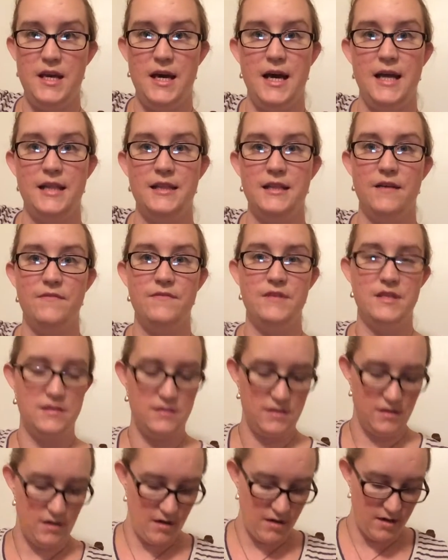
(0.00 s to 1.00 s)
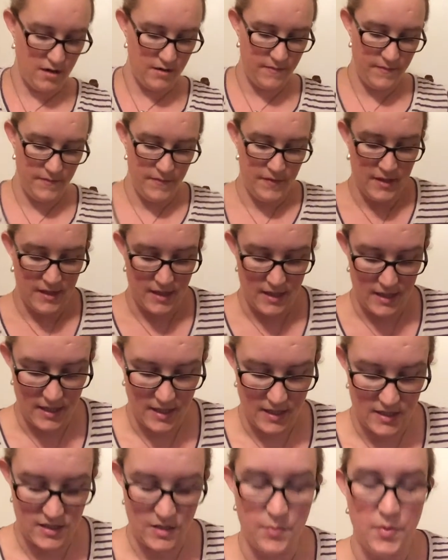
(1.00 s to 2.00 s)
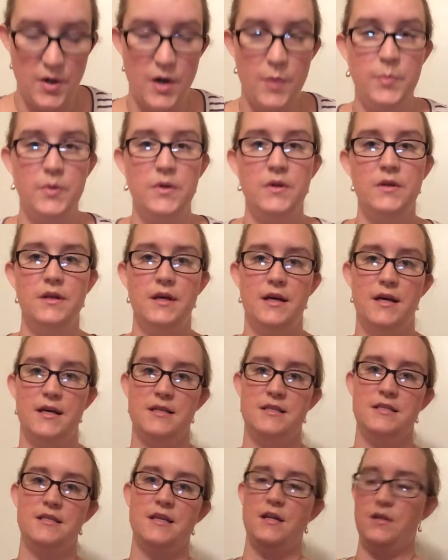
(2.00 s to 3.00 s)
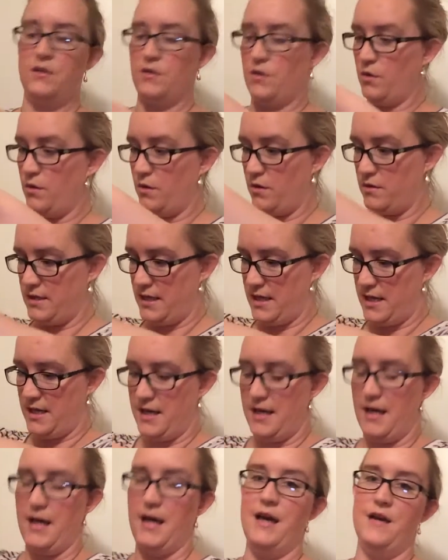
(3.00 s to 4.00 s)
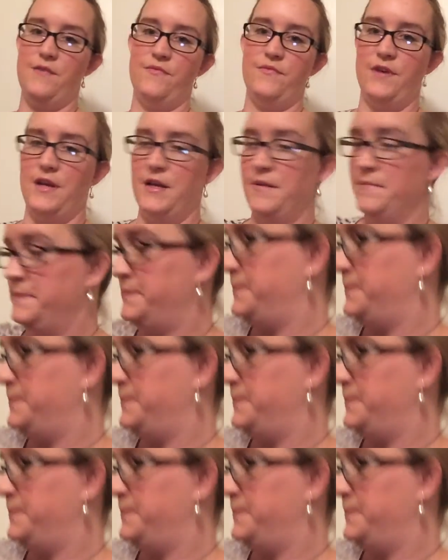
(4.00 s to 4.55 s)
I love this yarn, and it is a purple, a sungold, and an ivory.